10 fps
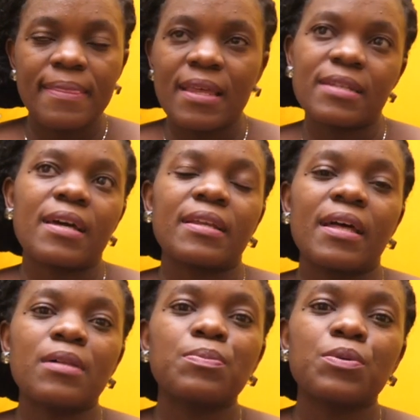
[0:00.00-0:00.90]
that can
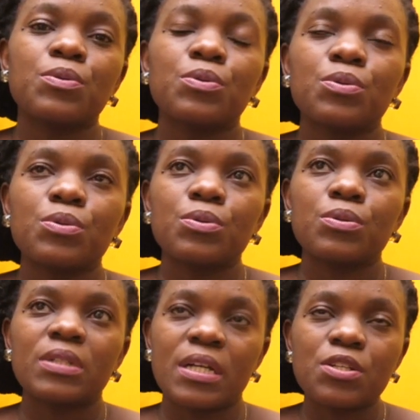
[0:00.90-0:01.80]
help you
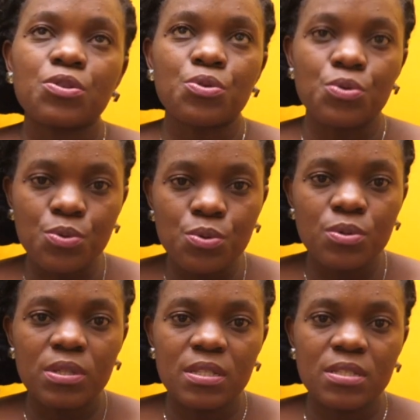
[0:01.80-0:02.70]
get through
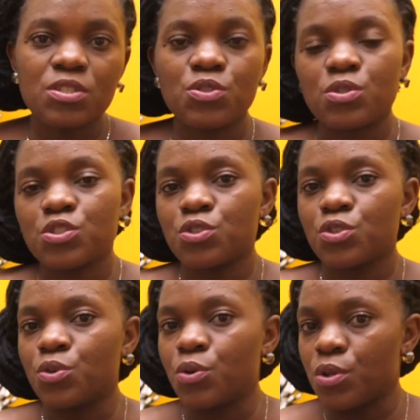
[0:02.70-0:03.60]
the situation
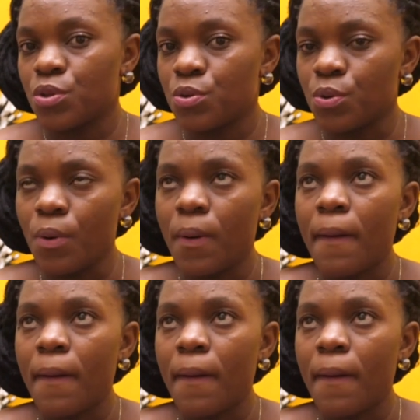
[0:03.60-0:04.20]
you're going through.